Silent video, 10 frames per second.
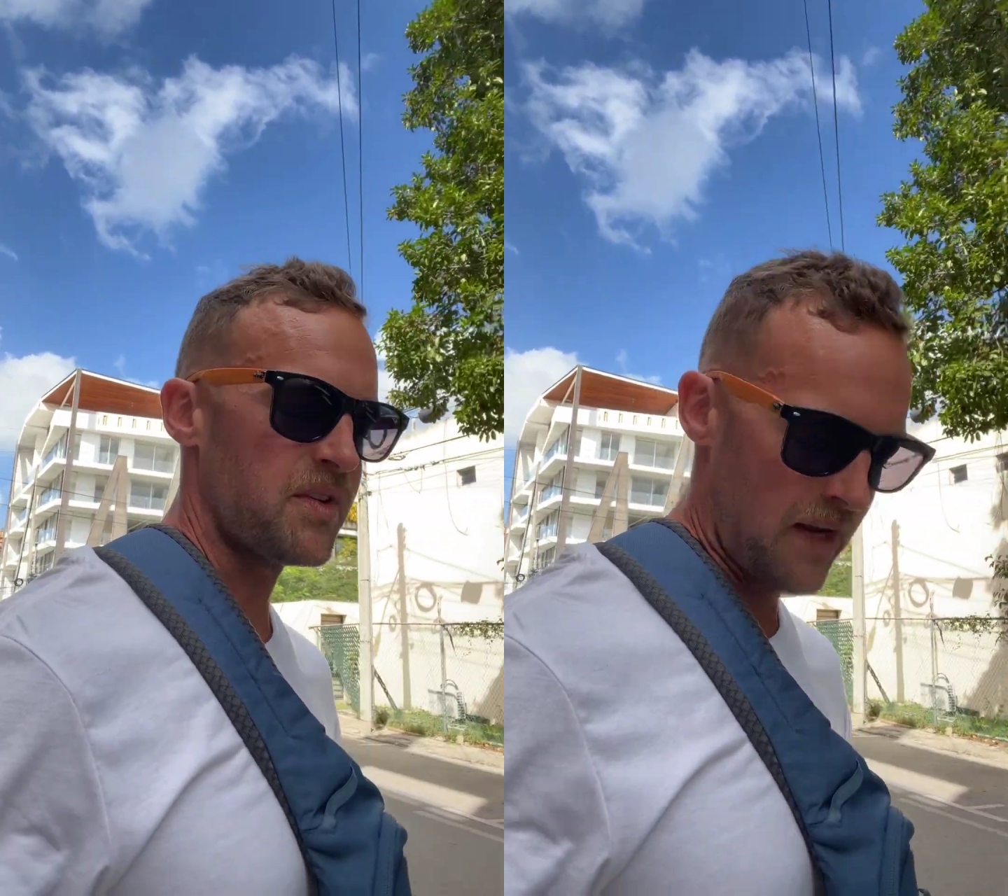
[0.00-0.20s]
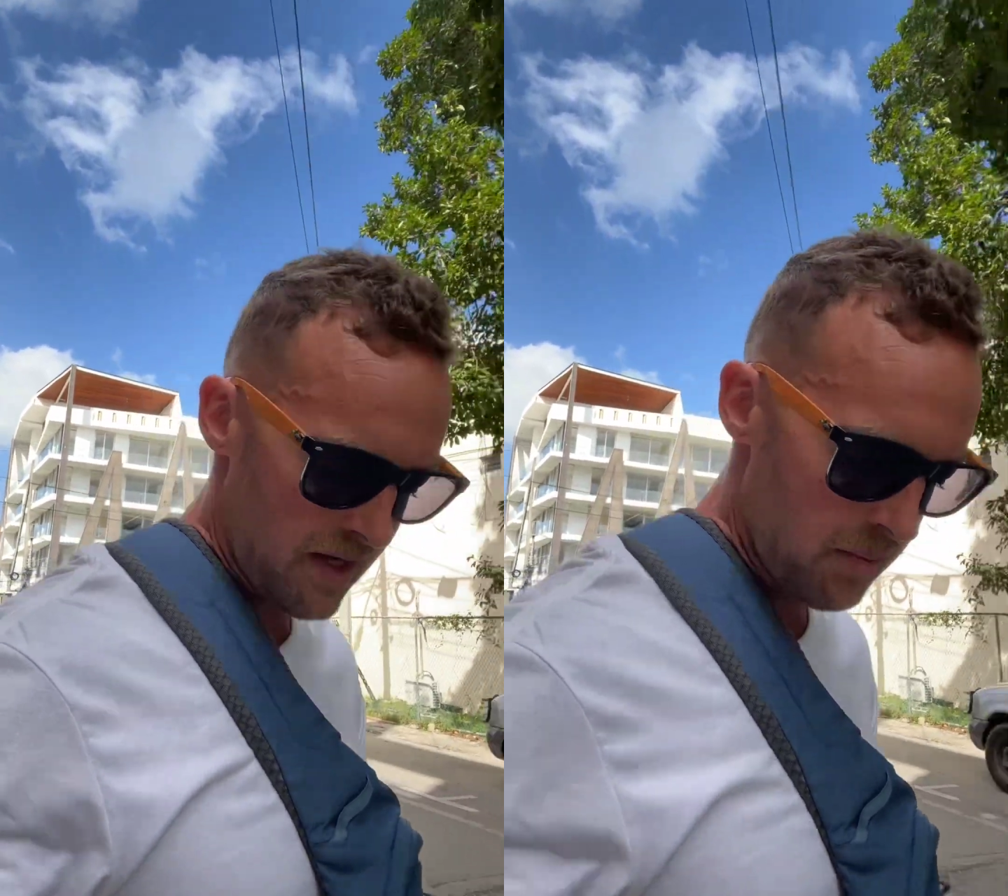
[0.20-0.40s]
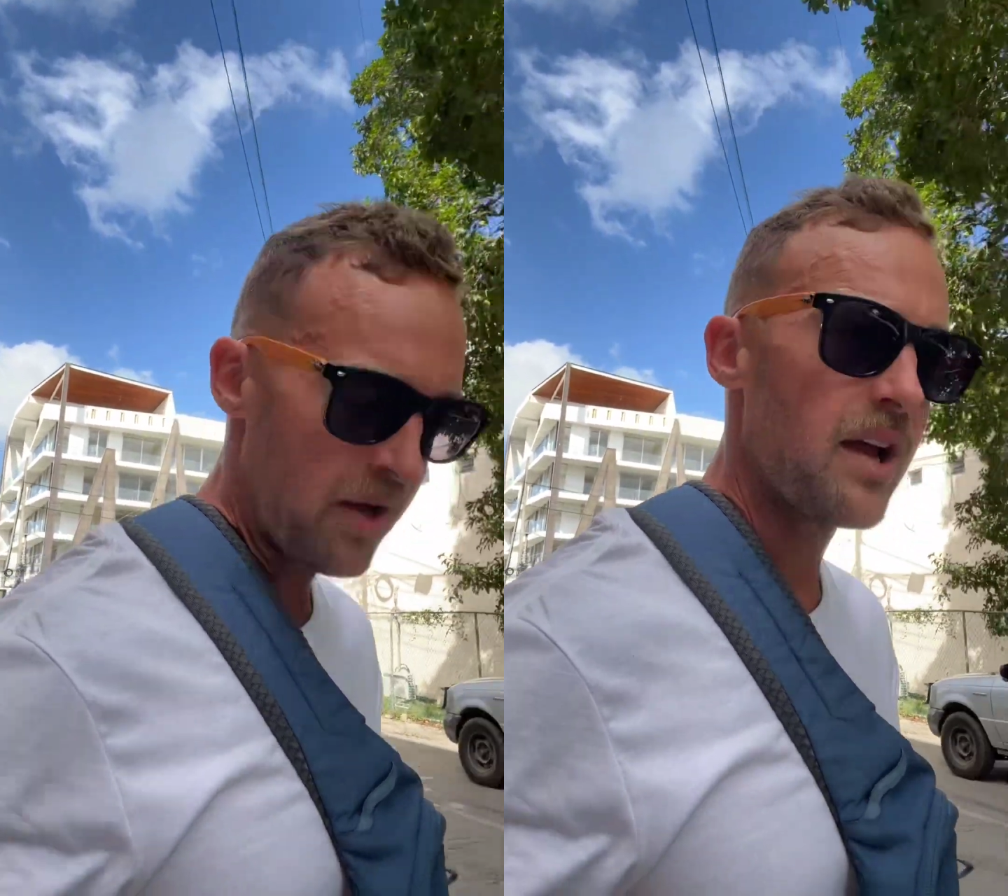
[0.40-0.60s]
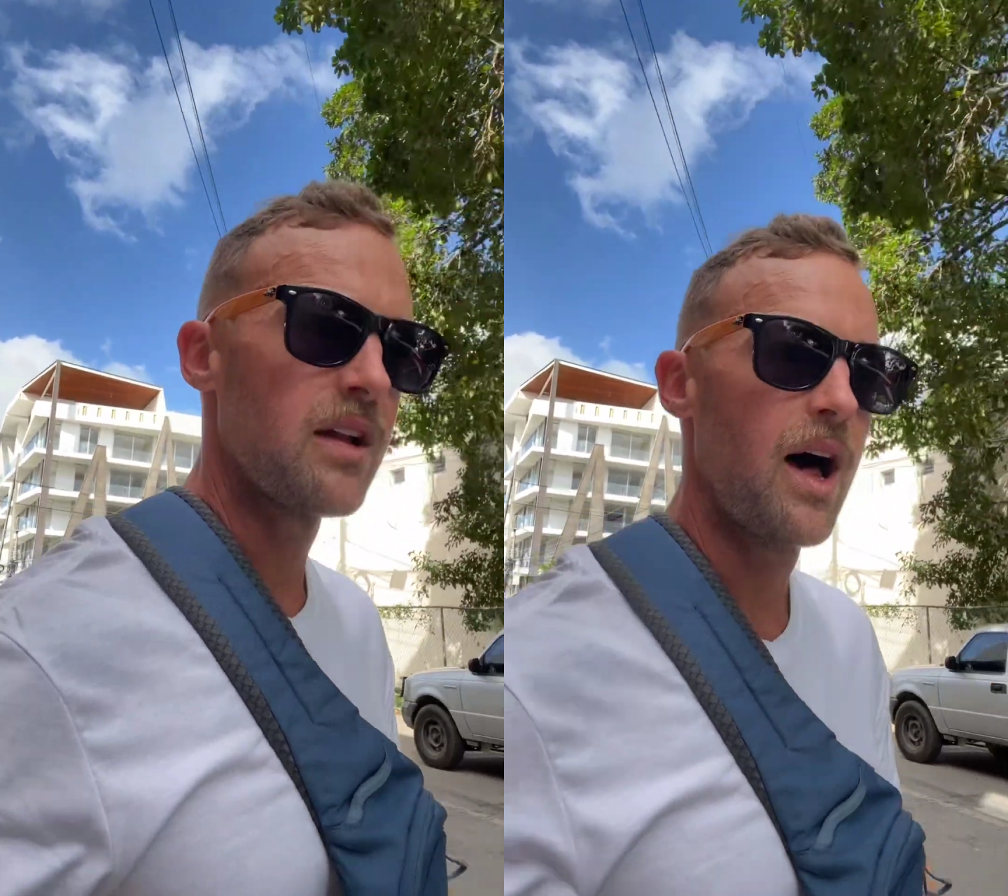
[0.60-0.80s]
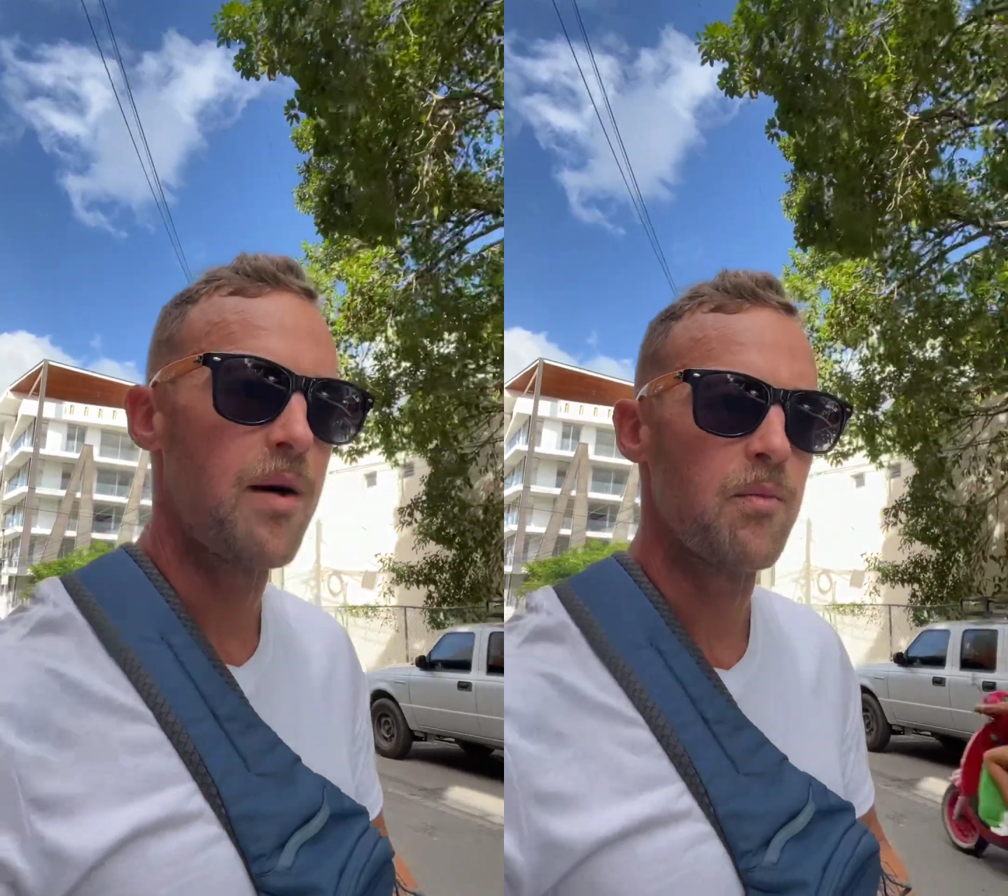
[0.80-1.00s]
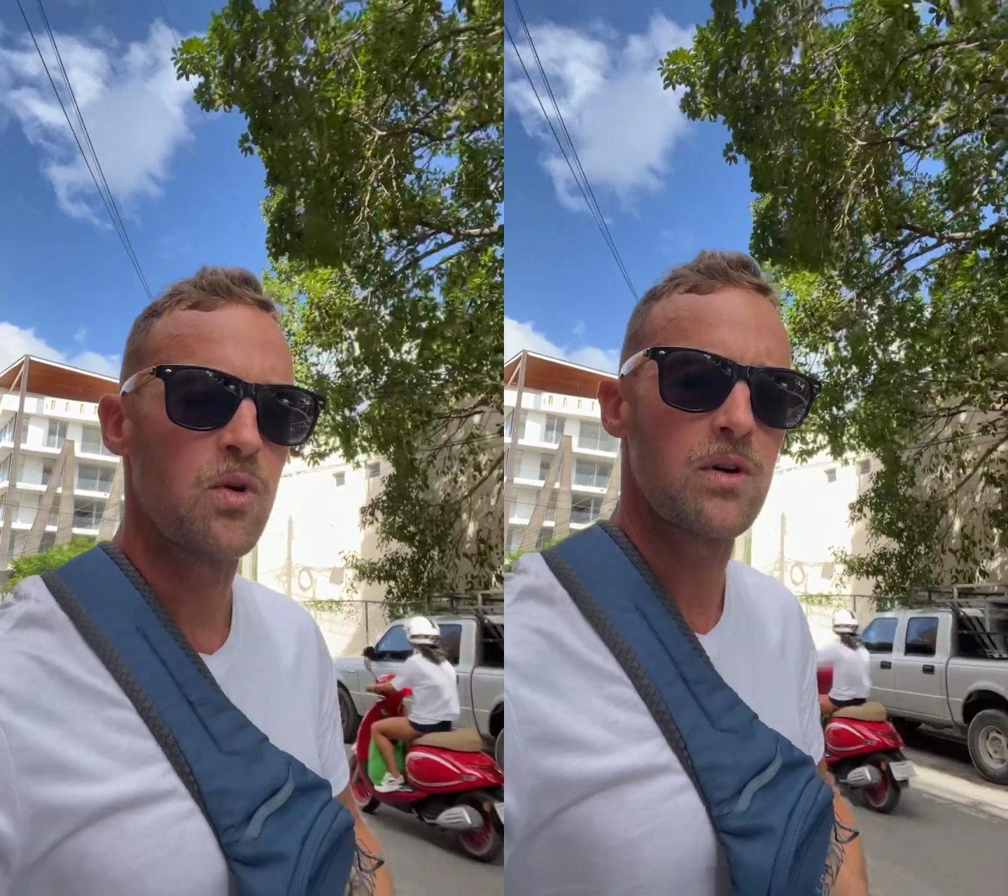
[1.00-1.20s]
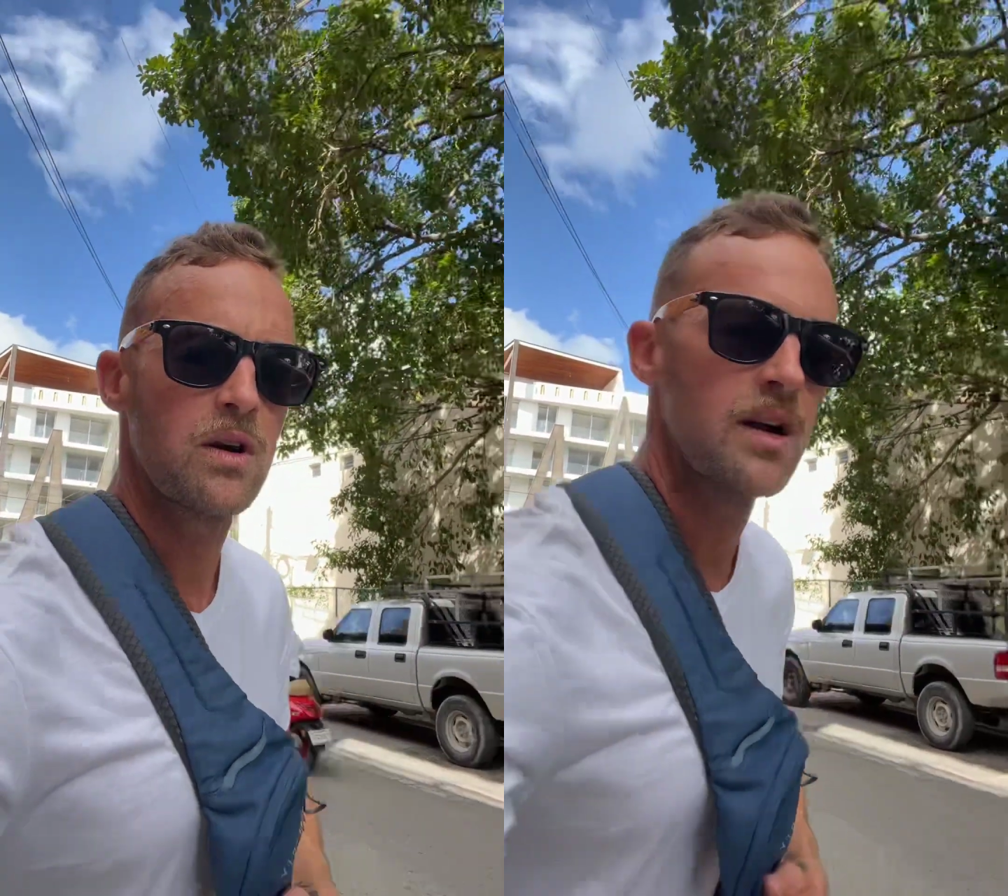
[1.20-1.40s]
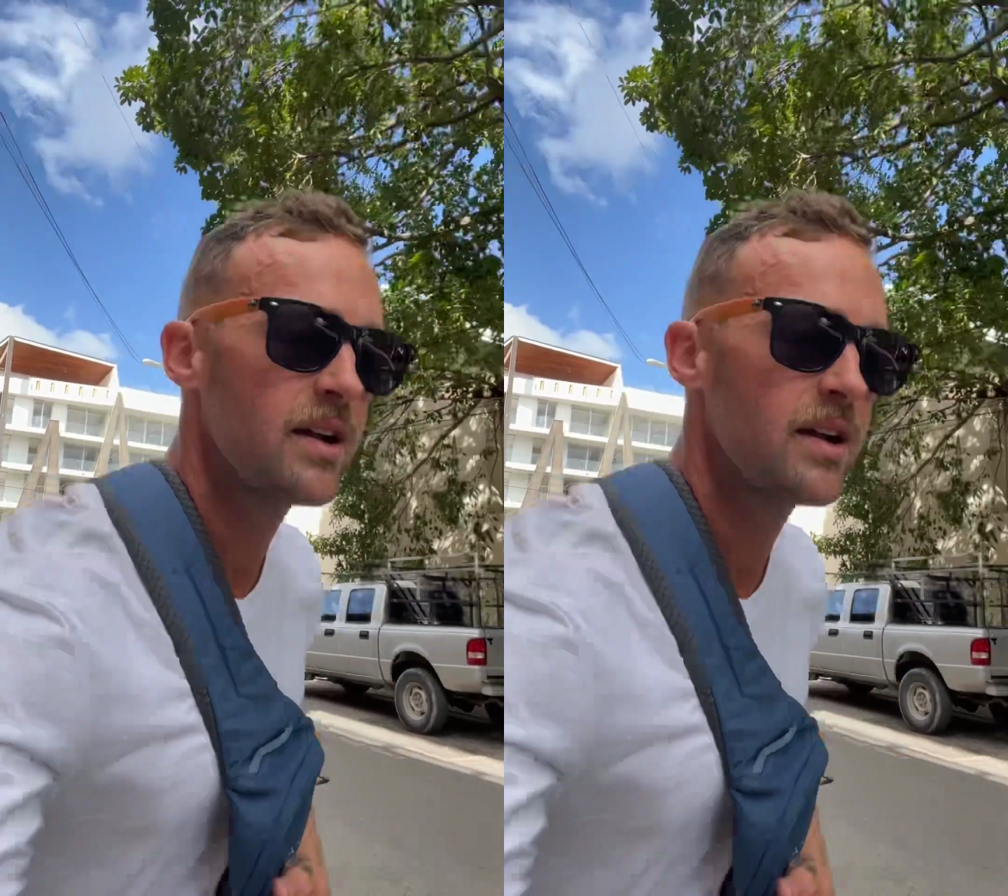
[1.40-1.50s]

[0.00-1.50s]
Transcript: tend to pay a lot more